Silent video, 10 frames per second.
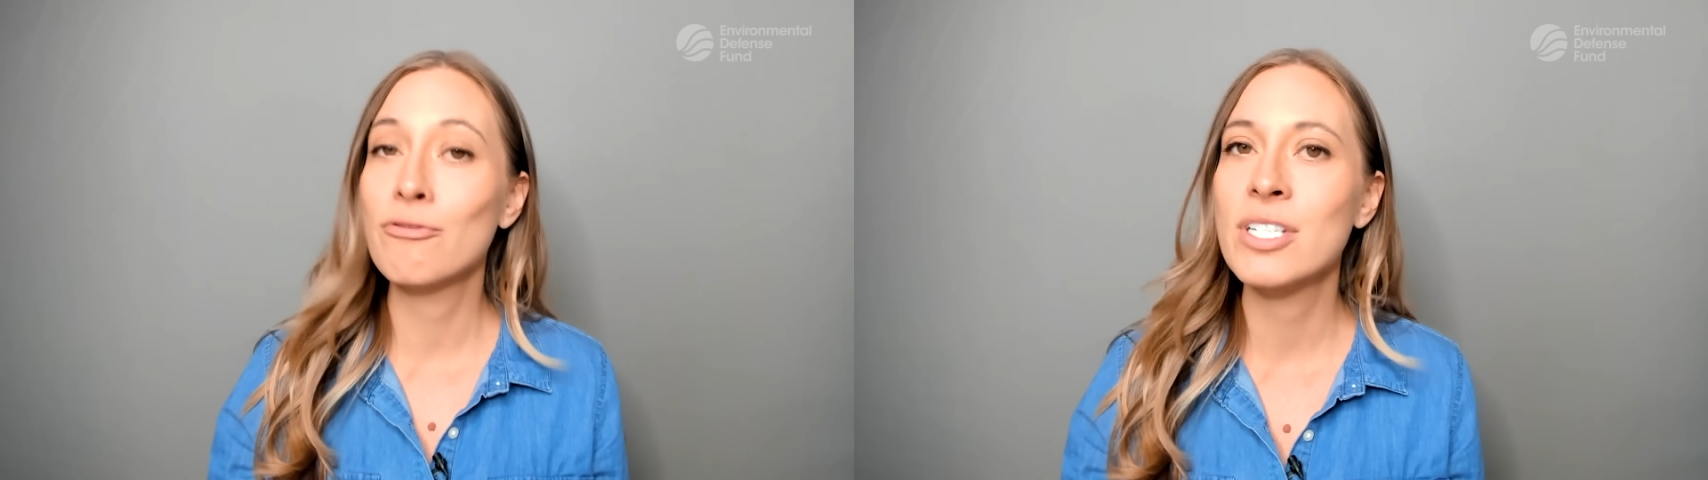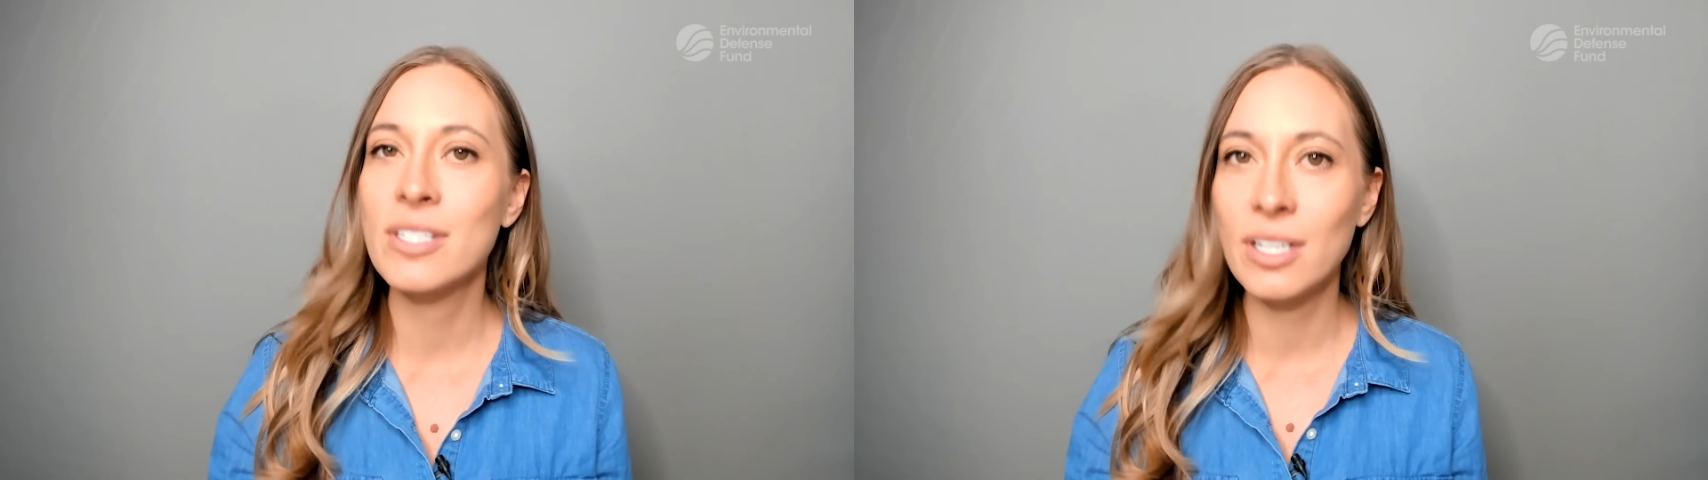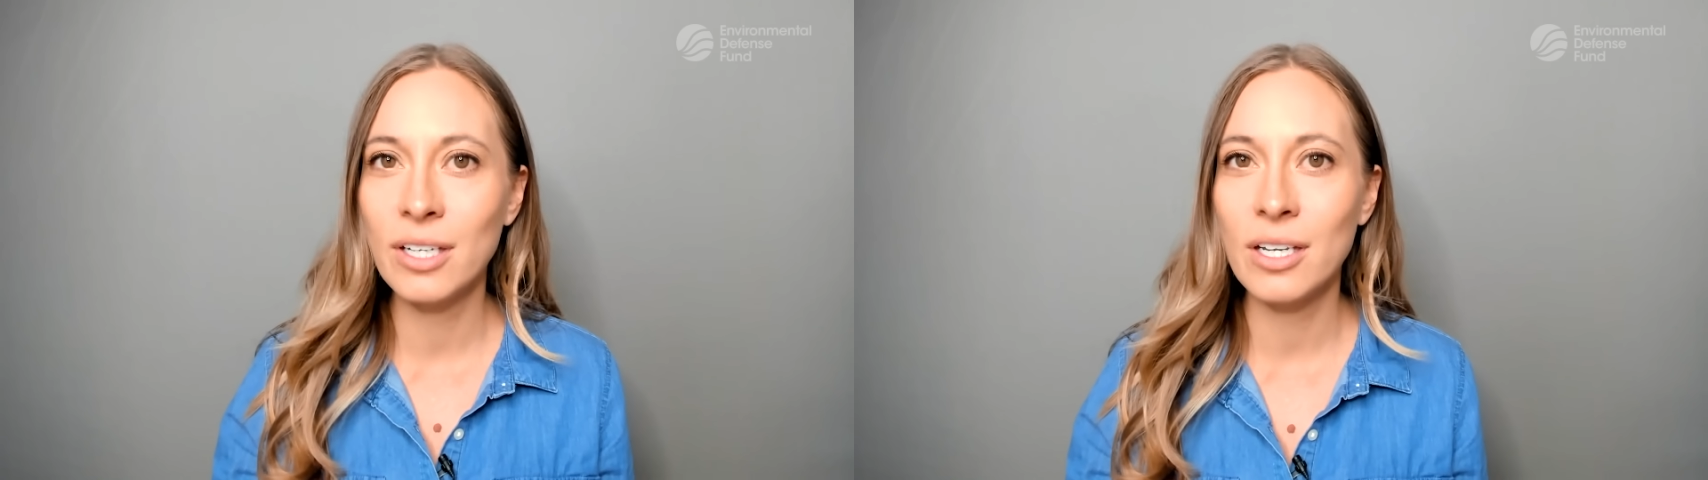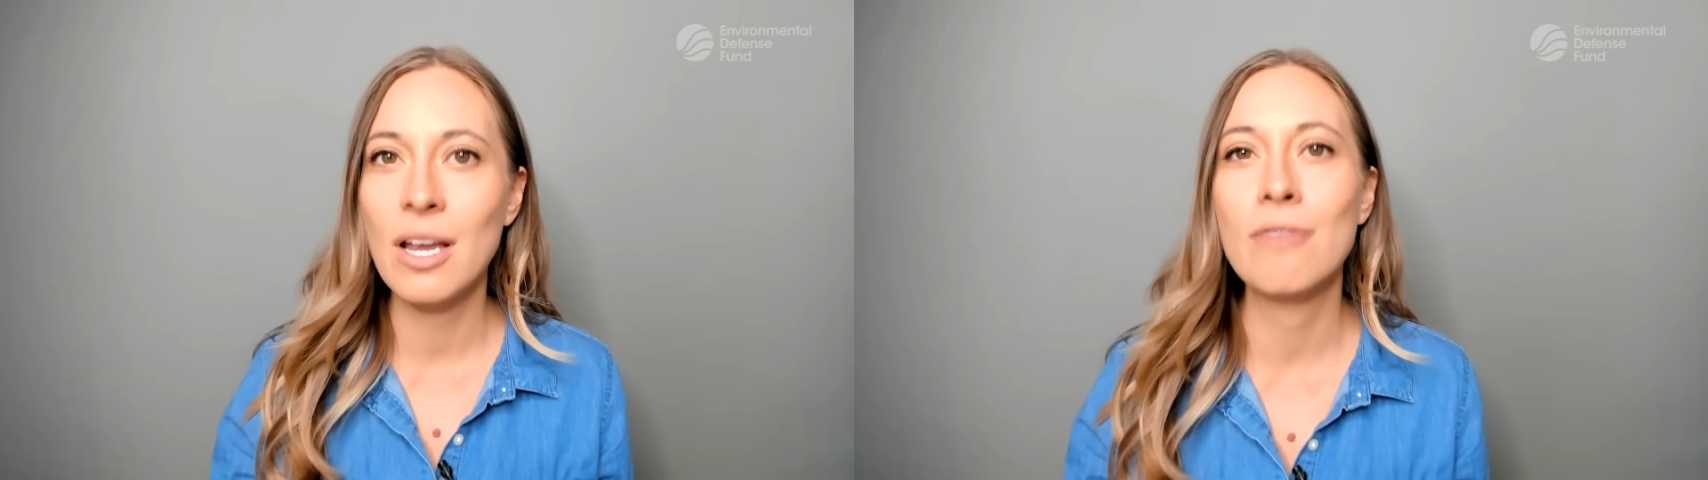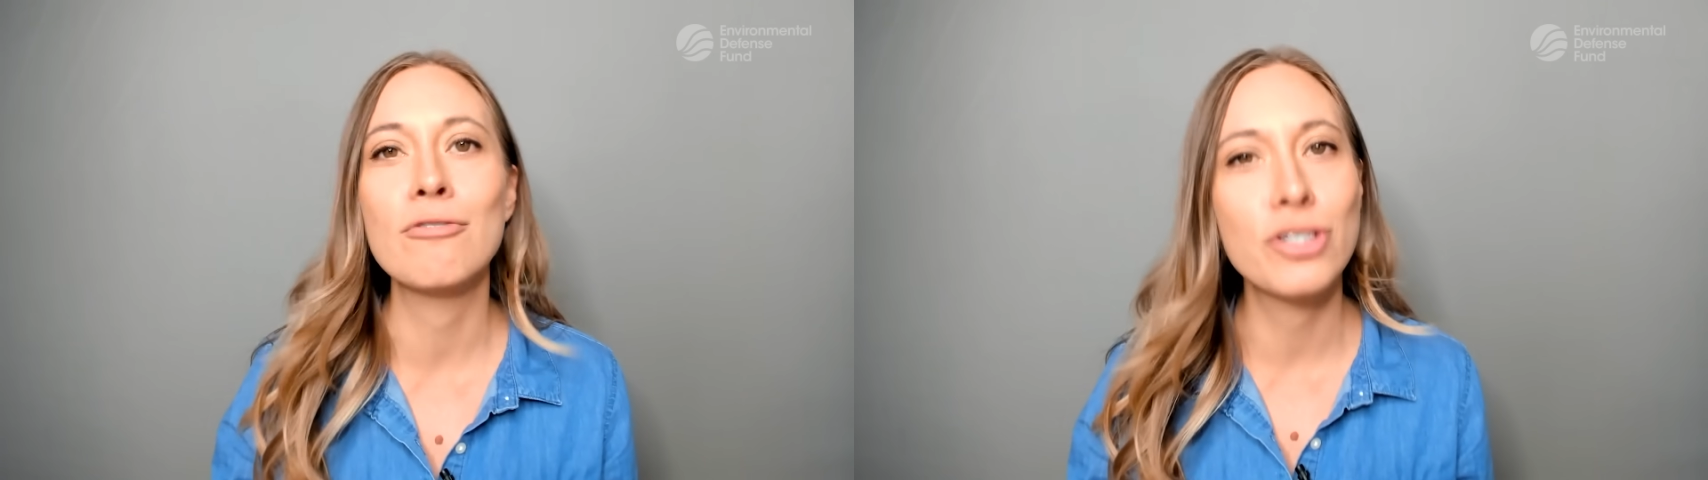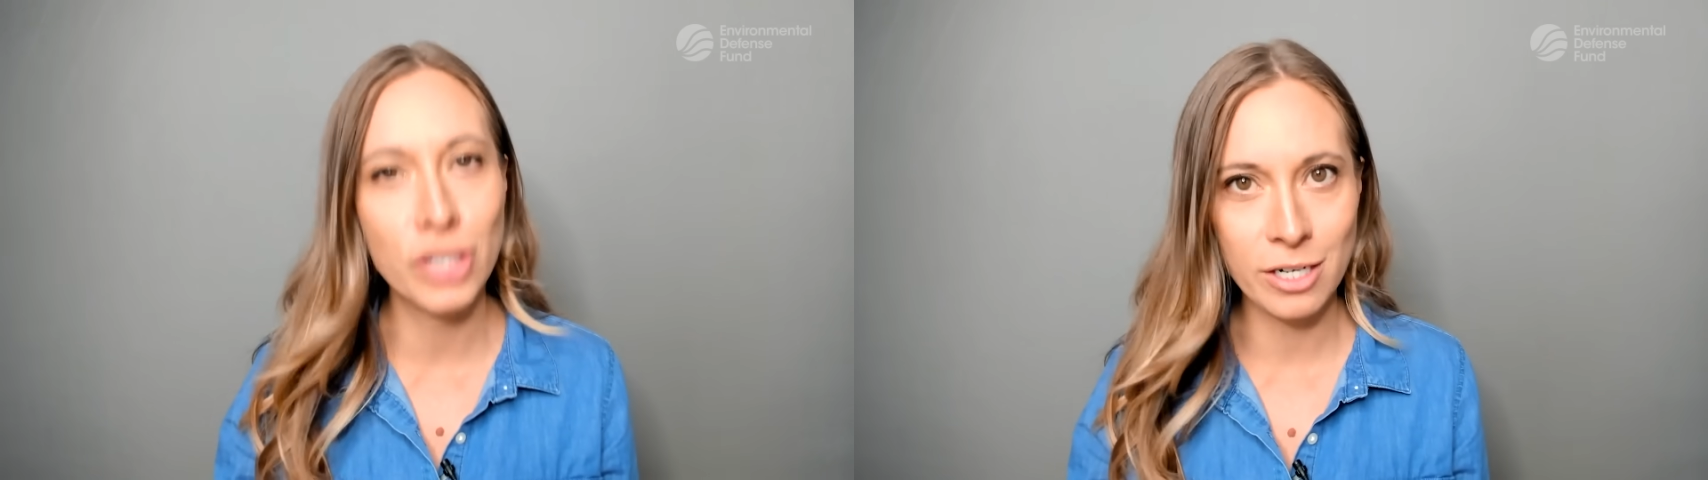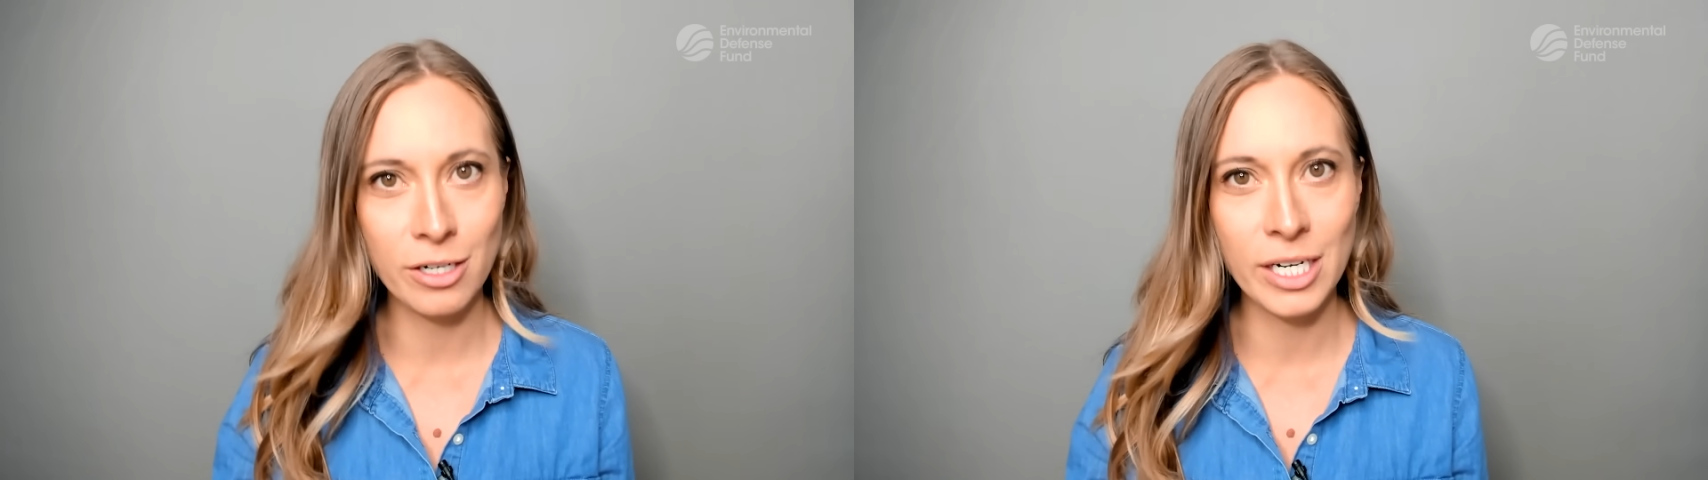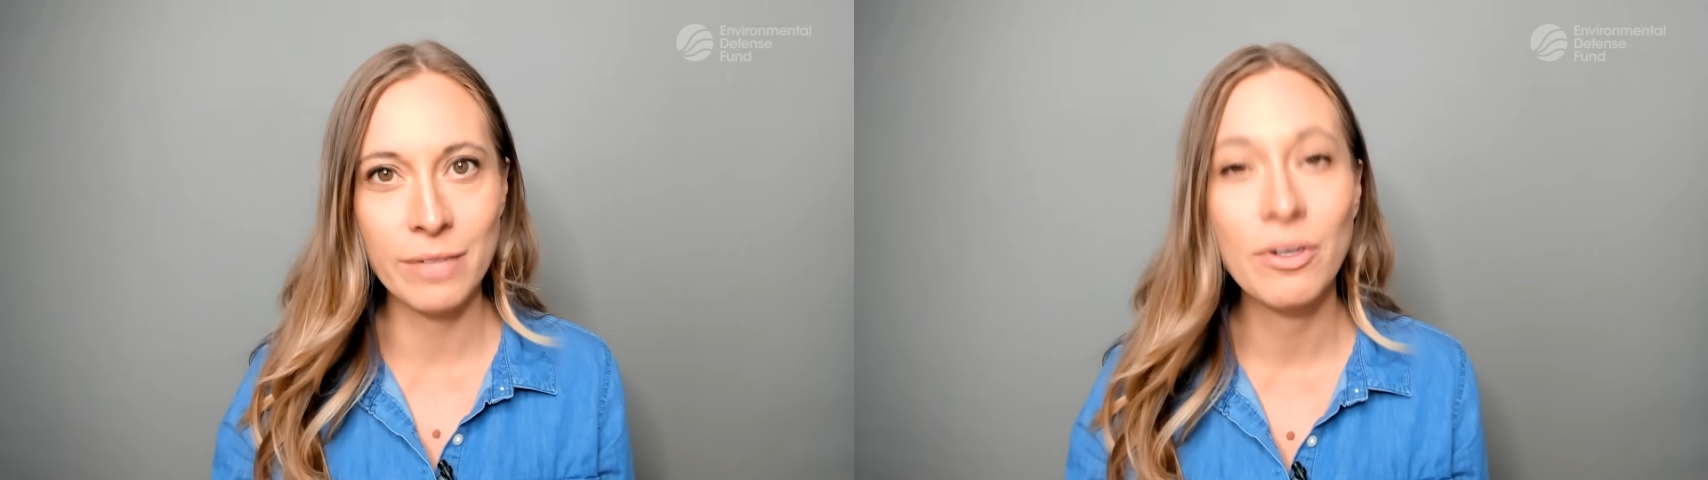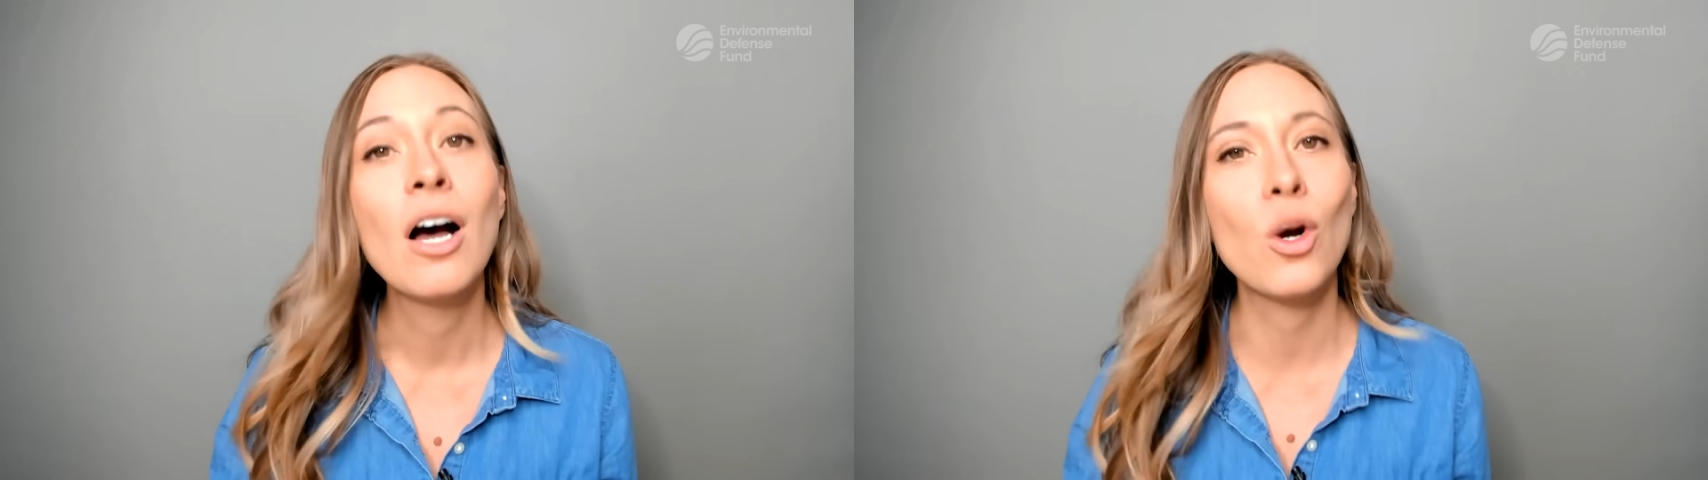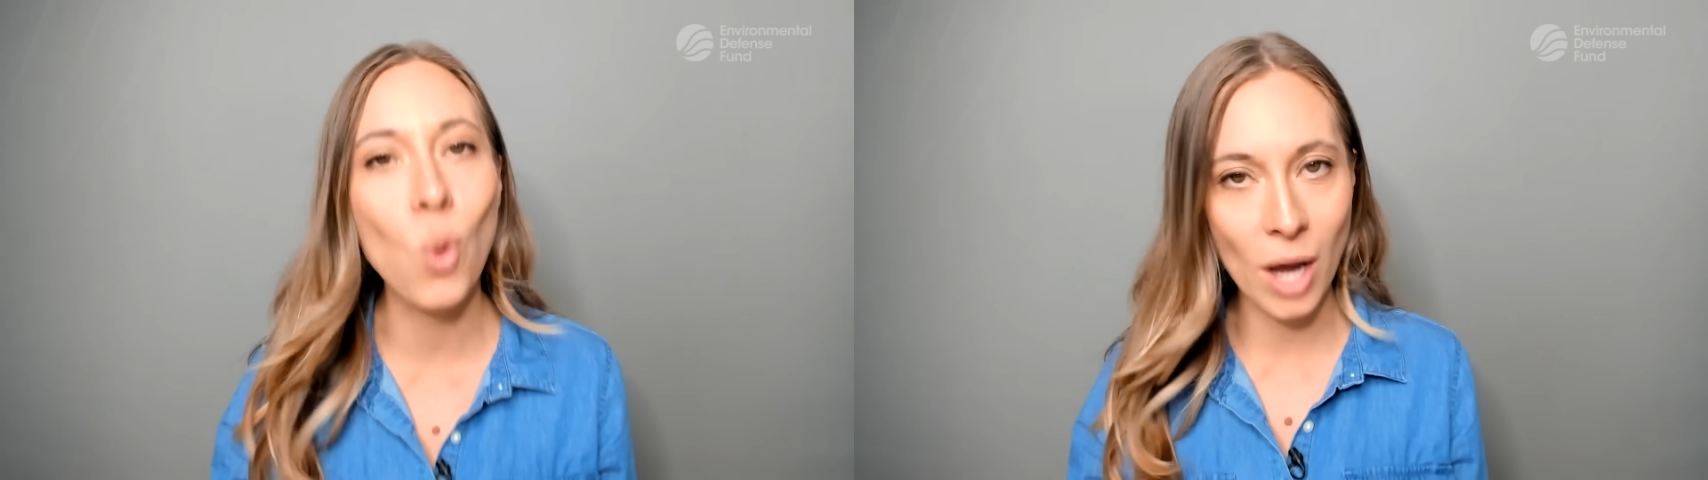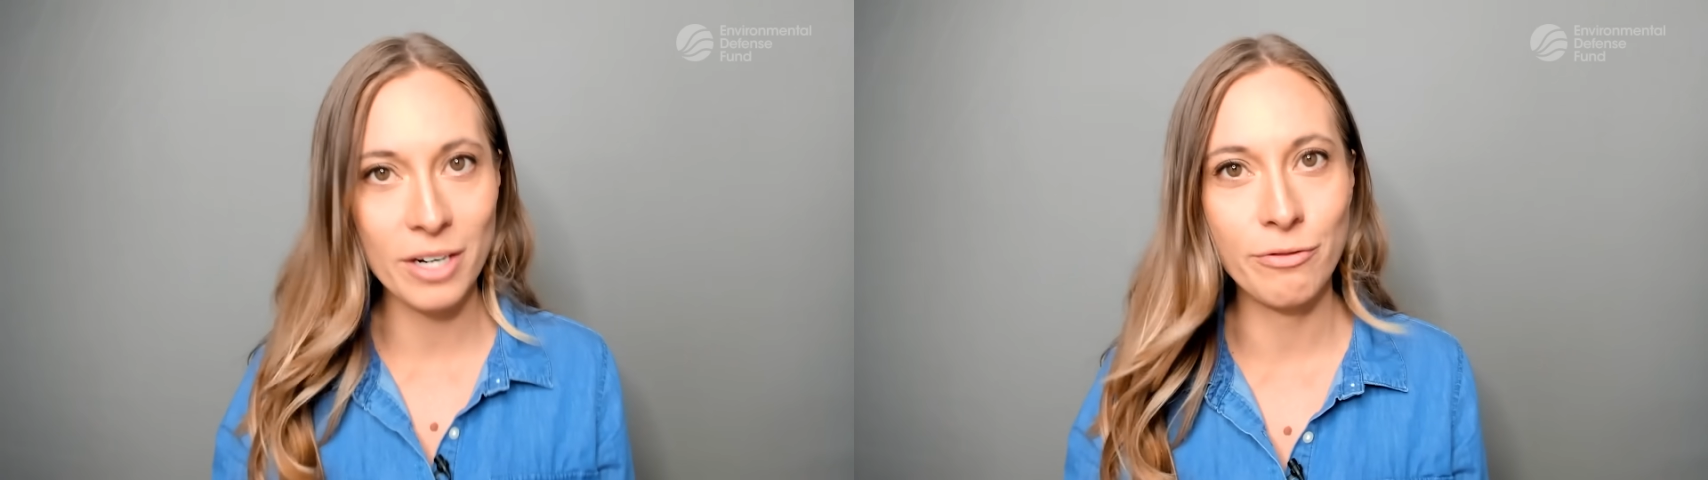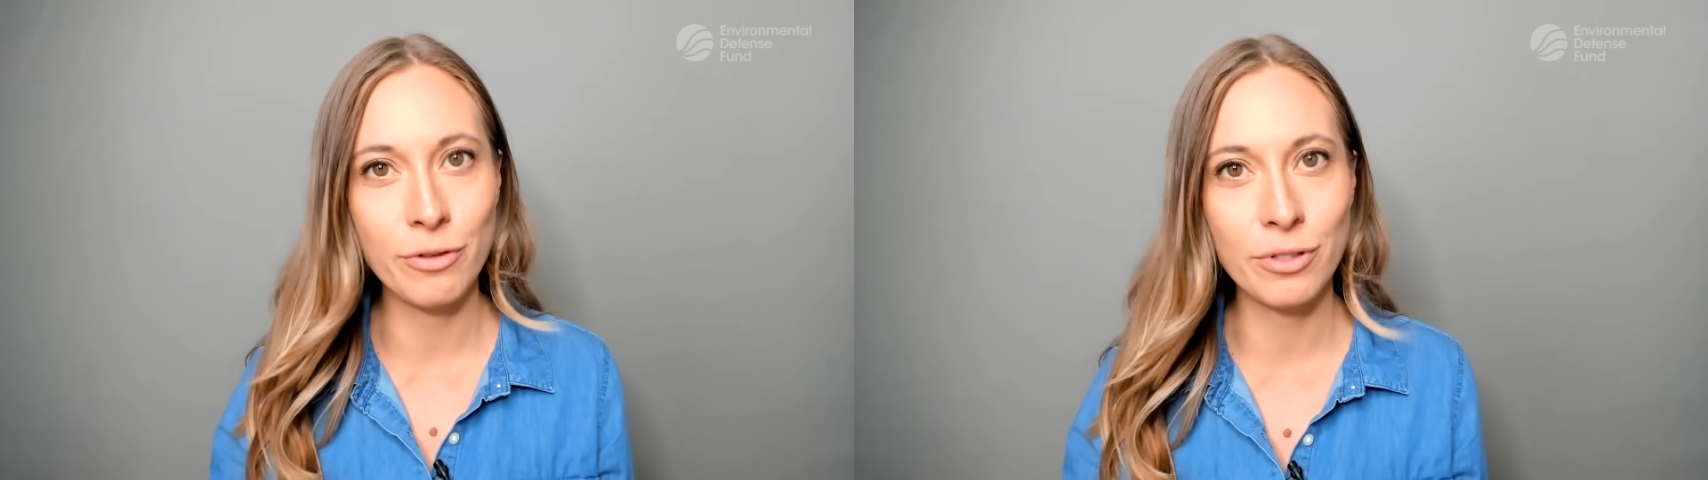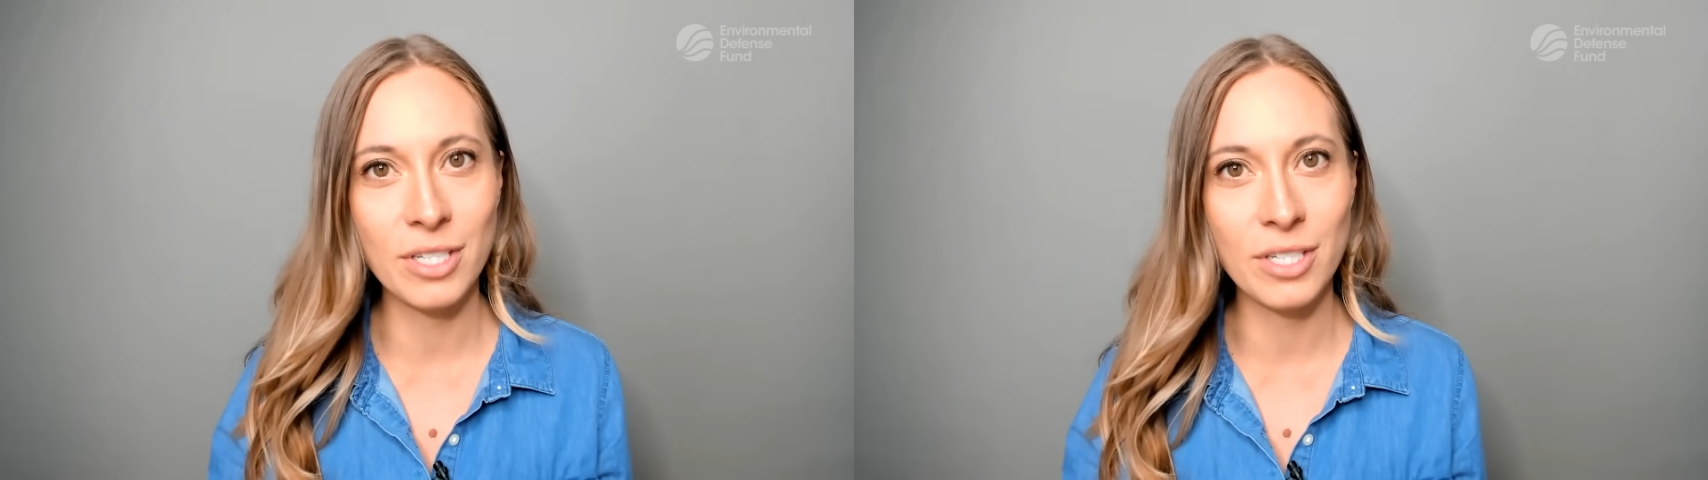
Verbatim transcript: resilient and regenerative aquatic food